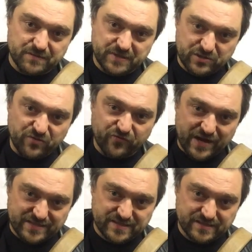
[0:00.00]
be 2
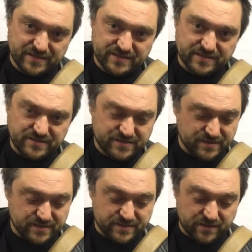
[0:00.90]
frets
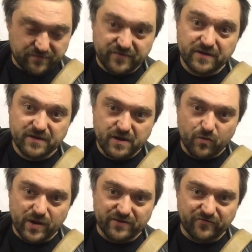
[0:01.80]
distance instead of 1